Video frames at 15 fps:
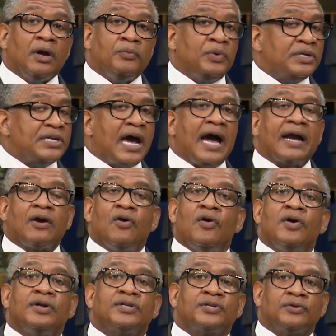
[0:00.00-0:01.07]
We're not
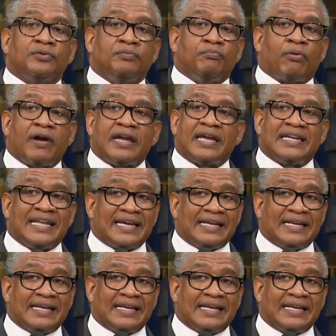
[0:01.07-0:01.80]
going to break any